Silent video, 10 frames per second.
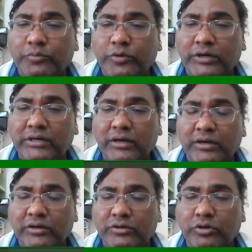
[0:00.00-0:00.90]
top 100
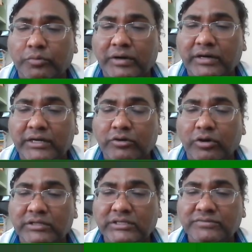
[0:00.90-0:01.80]
colleges where I'm
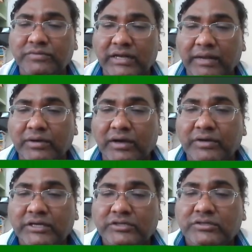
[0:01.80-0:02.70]
covering the
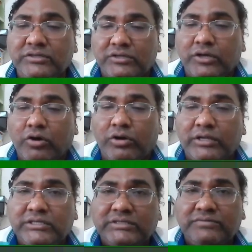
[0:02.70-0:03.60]
colleges which are
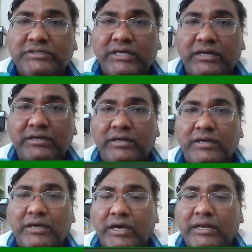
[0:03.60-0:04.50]

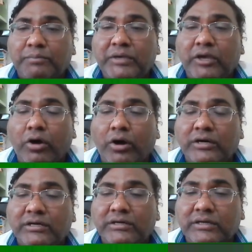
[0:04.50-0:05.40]
beyond uh,
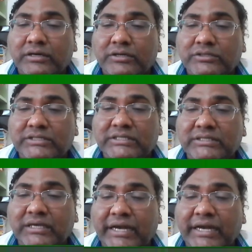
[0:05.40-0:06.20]
680 ranks, right?